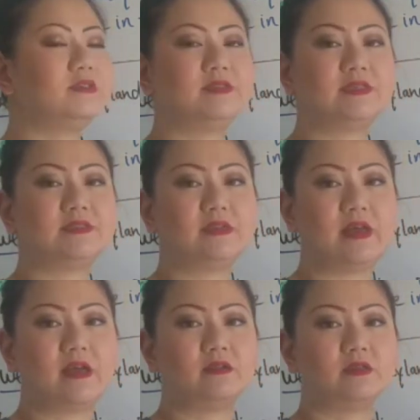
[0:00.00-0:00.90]
to
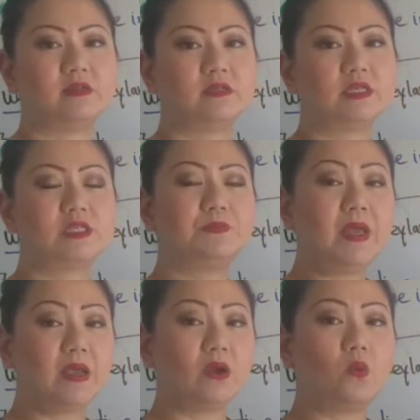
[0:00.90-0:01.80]
Disneyland. The
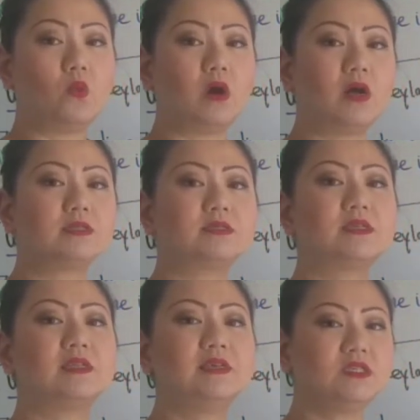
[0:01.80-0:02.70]
speaker wants
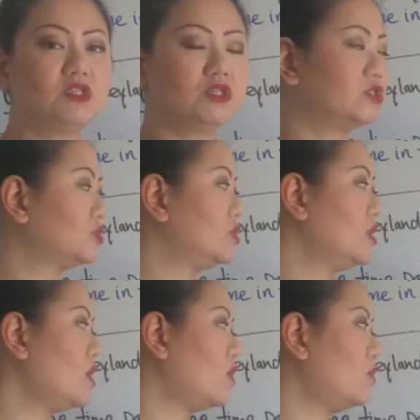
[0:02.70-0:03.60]
the listener to
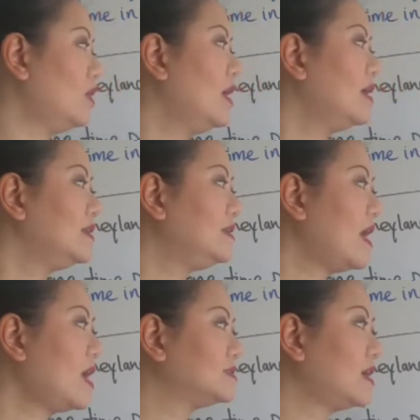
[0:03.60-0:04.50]
know,
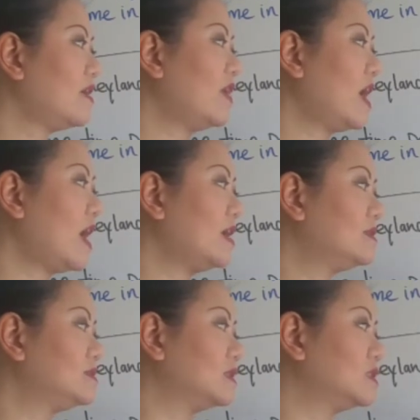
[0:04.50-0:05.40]
yes, I've had
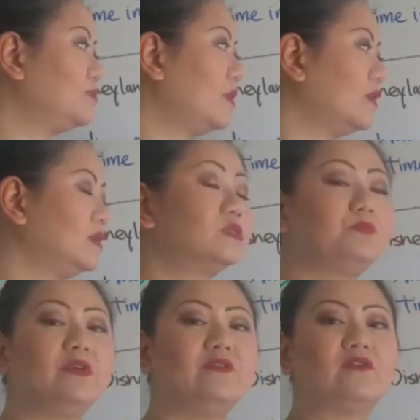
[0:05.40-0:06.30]
this experience
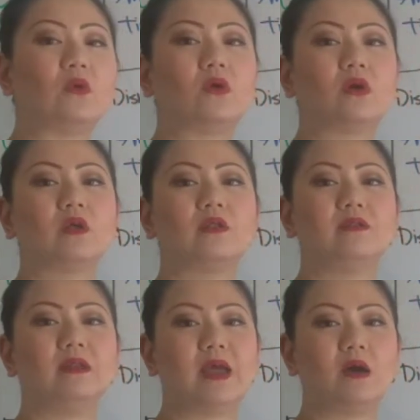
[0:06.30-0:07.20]
before
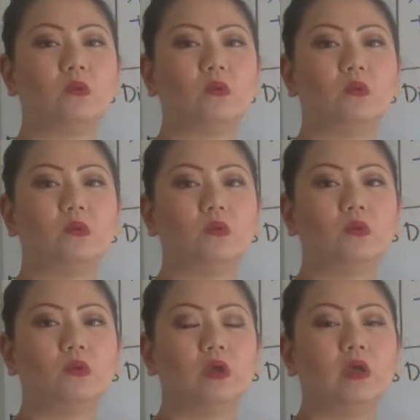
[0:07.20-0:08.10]
now.
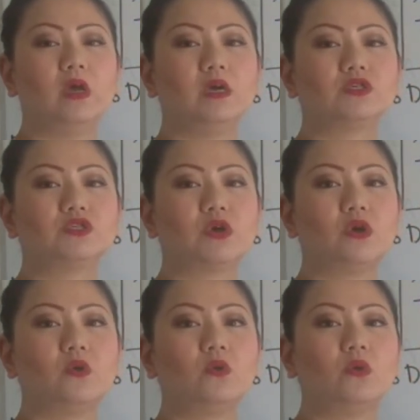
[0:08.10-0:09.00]

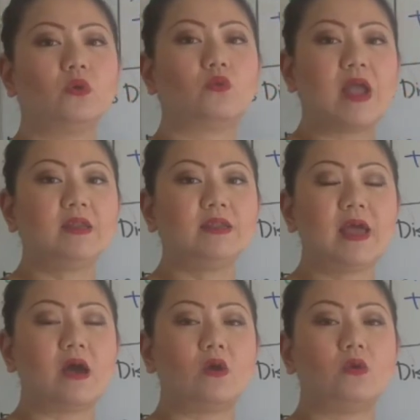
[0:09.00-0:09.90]
So right
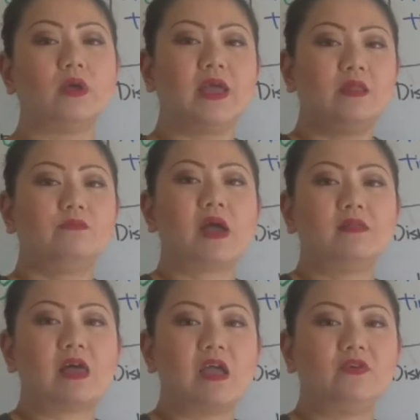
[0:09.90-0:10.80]
now, in my
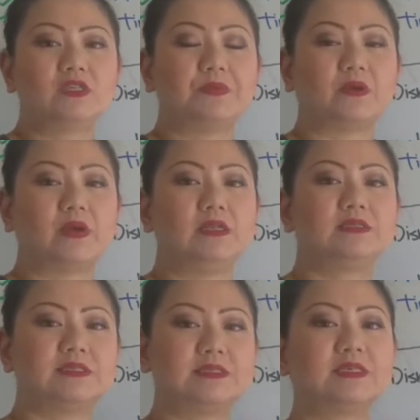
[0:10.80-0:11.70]
life
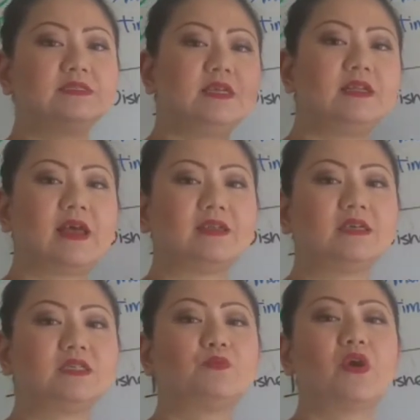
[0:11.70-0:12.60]
experience, Disneyland
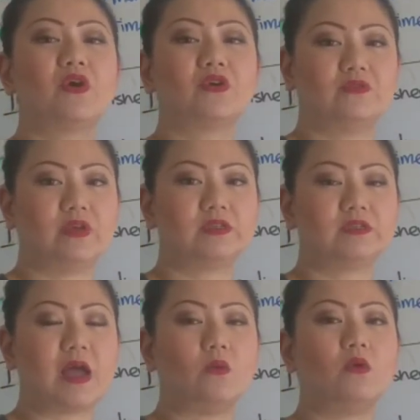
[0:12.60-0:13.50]
is part of it.
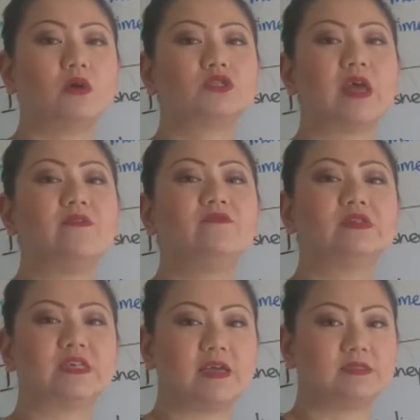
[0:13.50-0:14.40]
I want to
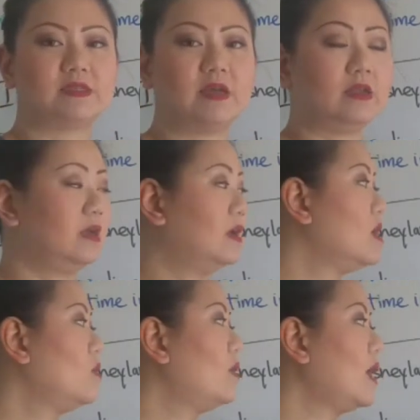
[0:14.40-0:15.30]
emphasize that.
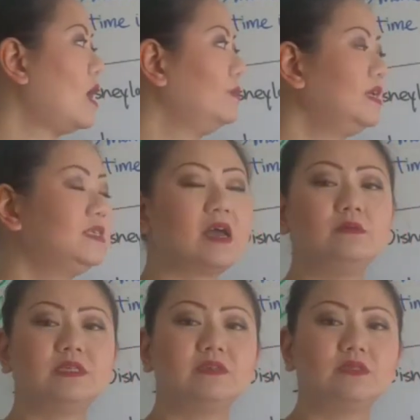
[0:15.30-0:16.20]
Well, how many
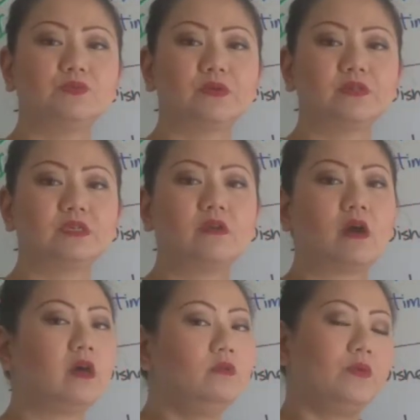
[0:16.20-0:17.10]
times has this person
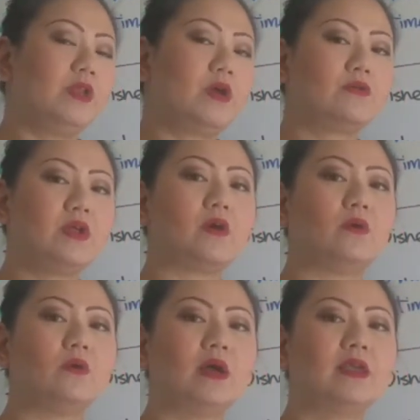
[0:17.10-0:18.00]
gone? We don't
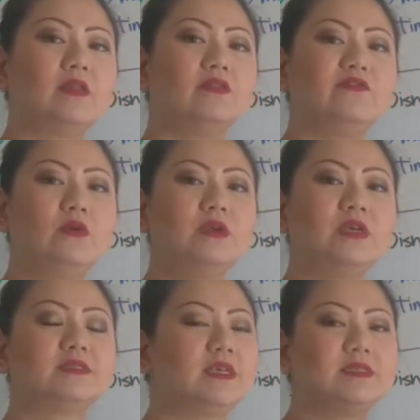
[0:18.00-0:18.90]
know. Again, the
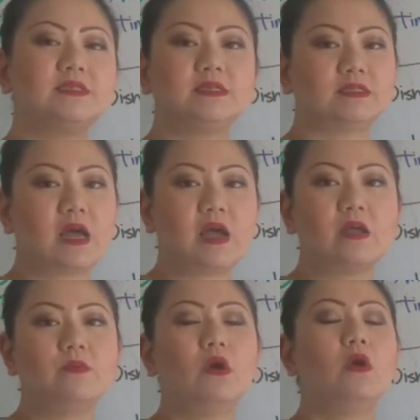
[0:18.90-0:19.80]
focus isn't a
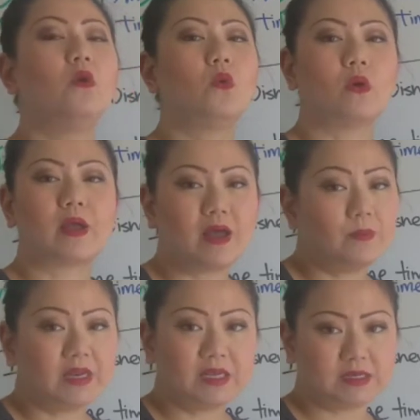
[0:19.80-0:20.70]
time or how
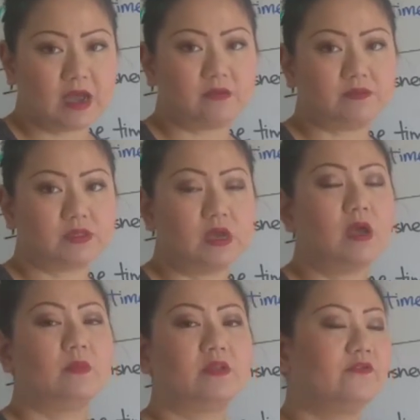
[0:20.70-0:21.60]
many times,
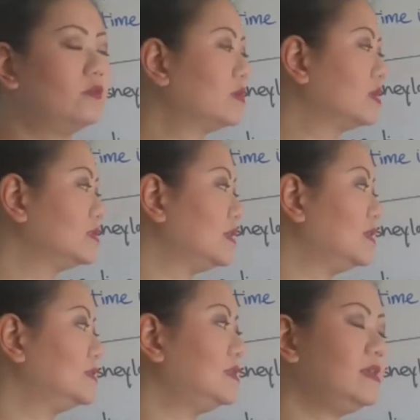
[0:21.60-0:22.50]
but the focus
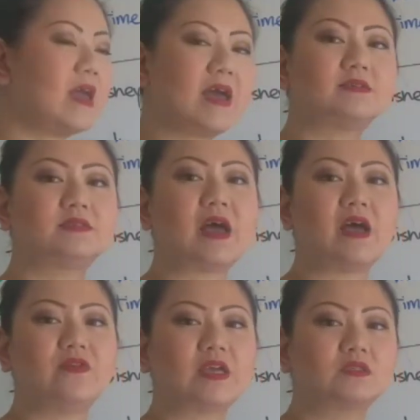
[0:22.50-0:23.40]
is, yes,
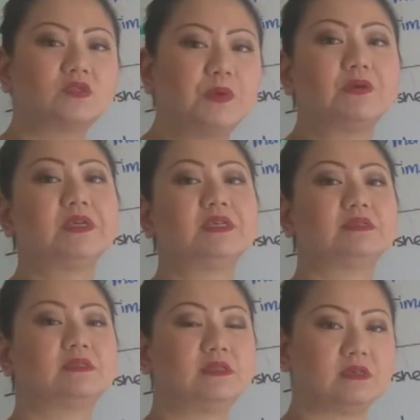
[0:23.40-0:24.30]
I've
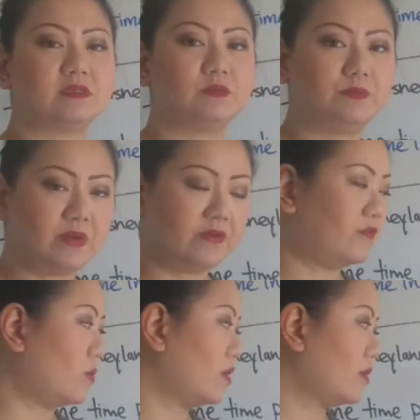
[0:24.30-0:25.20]
experienced this
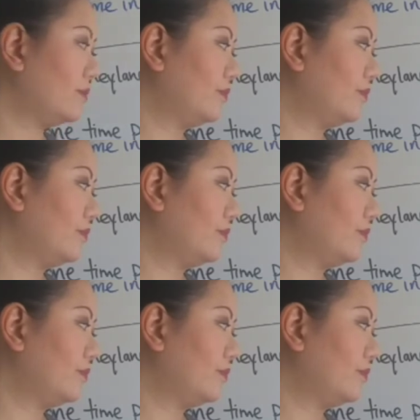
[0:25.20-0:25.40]
before.